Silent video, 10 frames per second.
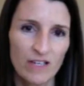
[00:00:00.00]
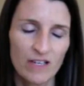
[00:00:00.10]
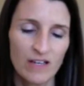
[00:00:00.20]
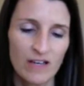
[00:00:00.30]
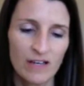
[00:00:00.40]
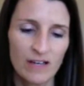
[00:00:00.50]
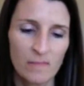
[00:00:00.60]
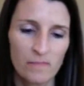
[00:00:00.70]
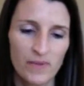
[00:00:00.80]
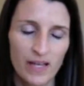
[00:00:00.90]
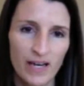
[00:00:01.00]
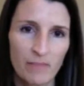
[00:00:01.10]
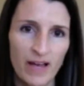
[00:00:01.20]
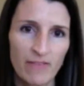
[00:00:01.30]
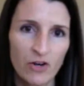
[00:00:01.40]
and I'm
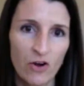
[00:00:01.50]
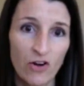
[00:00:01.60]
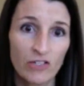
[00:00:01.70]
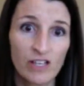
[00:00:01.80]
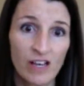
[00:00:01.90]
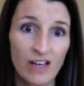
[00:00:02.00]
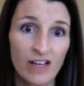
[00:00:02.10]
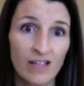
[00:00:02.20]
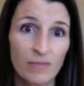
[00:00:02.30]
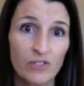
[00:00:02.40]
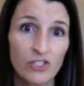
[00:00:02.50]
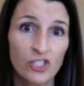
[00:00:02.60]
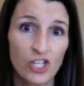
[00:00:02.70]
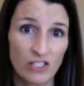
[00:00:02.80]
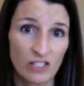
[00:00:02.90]
having a hard time
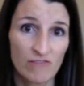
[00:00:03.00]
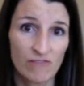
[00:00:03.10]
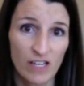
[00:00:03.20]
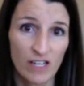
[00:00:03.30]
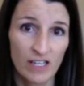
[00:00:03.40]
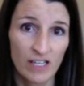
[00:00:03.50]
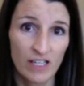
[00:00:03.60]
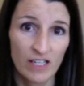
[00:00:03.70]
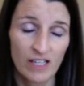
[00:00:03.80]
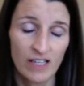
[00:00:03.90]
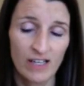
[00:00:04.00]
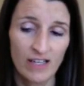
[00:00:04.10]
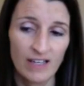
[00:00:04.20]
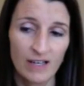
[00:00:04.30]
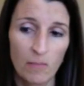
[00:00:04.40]
justifying
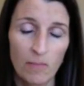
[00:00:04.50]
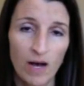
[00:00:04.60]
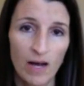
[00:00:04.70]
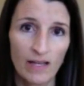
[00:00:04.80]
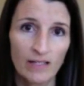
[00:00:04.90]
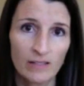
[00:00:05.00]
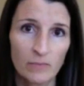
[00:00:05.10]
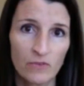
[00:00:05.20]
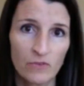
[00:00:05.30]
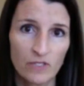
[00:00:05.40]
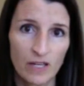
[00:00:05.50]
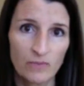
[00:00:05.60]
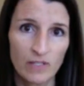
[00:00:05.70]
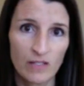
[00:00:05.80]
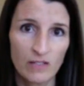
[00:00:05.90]
buying some of those stamp
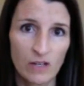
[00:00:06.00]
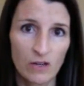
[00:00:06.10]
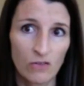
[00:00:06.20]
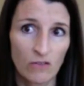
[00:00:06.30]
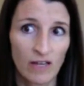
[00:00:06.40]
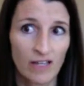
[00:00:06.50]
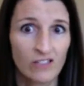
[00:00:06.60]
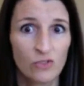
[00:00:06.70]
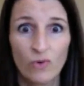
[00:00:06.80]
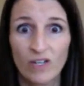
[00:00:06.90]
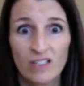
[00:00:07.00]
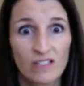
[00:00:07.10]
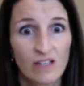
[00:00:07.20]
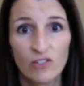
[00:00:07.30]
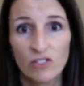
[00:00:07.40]
sets that are like
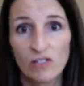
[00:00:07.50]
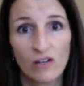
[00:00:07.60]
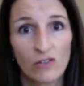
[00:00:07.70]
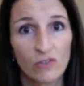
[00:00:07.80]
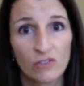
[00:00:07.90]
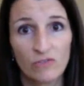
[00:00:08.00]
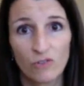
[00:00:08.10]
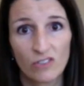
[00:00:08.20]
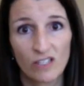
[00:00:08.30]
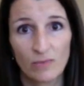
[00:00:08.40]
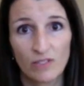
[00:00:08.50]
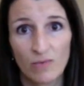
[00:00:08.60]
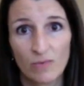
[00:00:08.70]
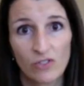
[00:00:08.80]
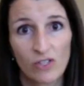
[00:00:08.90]
$27 for a stamp set
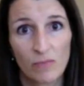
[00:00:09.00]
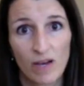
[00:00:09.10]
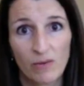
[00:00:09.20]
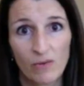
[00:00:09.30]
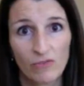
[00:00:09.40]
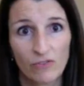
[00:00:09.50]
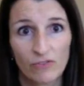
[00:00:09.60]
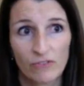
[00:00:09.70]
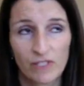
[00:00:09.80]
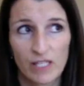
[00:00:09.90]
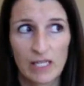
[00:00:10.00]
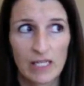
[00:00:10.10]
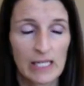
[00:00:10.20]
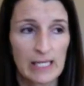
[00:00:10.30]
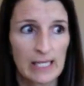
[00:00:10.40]
when you can buy one for
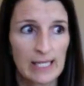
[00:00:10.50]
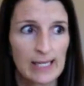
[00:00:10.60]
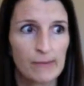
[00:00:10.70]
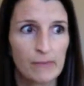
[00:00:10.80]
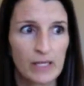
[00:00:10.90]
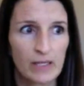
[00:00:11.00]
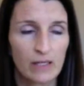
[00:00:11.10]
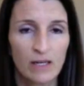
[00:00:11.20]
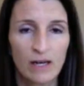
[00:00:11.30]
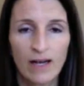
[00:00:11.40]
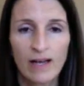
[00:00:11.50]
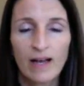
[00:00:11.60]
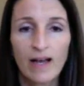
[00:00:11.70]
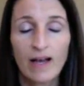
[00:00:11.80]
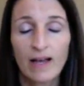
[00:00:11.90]
$15.
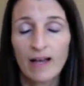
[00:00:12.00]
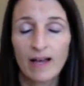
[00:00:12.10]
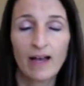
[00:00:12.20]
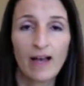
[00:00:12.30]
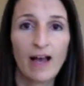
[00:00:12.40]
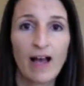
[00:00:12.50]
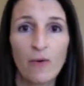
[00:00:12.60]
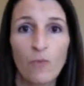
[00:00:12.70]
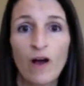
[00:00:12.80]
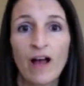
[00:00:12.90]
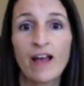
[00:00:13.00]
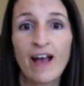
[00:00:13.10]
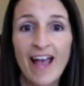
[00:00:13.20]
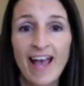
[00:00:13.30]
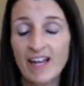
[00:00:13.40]
I
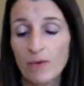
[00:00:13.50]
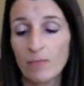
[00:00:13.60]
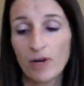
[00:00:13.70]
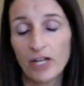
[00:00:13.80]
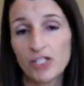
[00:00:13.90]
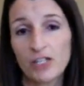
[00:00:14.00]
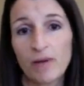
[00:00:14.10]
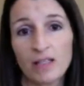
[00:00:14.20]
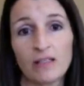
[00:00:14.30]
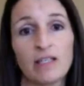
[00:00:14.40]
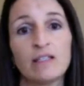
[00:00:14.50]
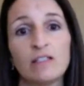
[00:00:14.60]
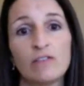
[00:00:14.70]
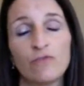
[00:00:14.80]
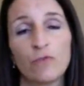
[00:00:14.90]
had a bunch on my
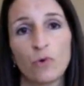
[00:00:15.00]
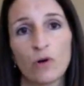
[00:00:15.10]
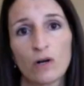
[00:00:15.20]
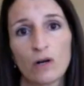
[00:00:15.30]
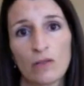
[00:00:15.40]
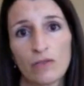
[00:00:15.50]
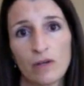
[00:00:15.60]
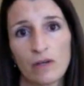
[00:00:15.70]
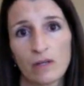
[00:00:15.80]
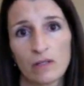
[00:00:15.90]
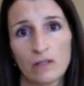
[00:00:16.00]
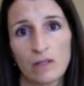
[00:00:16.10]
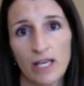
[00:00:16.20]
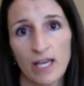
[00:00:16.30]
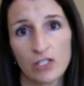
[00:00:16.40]
list for the
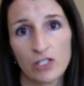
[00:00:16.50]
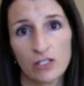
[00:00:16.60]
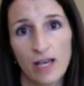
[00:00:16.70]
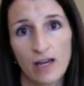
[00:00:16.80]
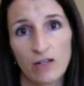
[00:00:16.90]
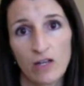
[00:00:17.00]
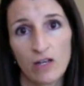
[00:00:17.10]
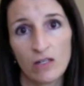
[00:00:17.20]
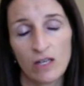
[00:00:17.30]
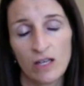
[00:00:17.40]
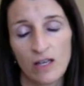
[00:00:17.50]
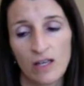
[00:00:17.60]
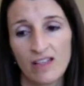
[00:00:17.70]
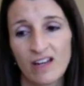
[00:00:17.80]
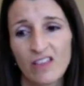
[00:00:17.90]
occasions catalog
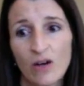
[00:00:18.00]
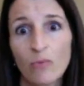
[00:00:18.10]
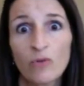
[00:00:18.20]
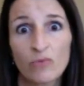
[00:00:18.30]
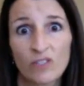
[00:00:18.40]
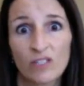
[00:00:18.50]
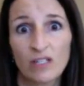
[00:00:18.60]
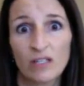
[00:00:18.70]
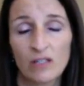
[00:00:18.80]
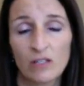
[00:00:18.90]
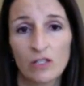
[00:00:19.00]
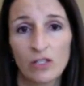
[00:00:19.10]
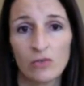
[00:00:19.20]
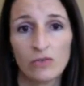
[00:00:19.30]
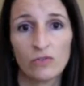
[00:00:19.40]
that I thought were really
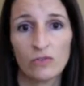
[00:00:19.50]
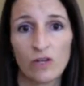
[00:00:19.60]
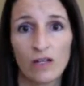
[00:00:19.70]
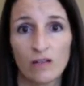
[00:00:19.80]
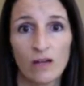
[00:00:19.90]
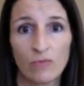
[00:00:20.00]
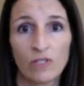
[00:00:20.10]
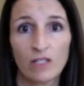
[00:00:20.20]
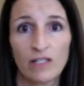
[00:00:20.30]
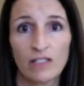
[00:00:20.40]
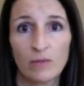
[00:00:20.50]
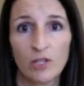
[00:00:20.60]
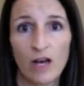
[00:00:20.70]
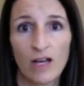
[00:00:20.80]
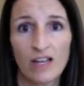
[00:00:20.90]
cute. I really liked them a
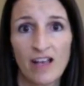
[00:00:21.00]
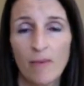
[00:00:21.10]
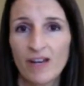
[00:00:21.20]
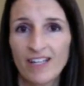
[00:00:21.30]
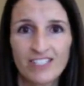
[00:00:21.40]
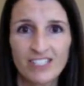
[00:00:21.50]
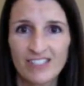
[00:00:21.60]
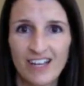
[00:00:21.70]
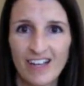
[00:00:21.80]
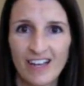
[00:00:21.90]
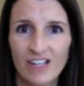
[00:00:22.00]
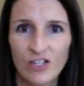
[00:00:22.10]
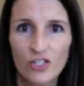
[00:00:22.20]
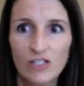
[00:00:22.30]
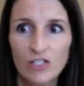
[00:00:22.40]
lot, but I
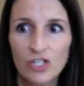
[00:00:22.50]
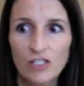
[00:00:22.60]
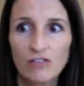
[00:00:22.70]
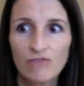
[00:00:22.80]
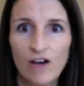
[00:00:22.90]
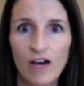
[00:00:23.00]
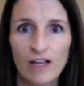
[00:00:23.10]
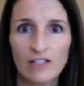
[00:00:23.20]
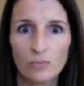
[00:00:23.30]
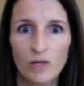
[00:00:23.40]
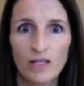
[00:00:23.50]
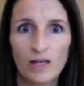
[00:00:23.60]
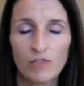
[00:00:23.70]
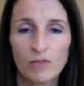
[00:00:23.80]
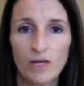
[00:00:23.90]
couldn't justify spending that
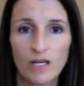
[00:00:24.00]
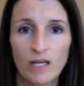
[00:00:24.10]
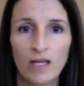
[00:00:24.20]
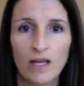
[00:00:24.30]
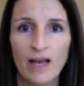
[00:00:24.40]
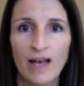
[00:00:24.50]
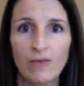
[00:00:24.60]
much money and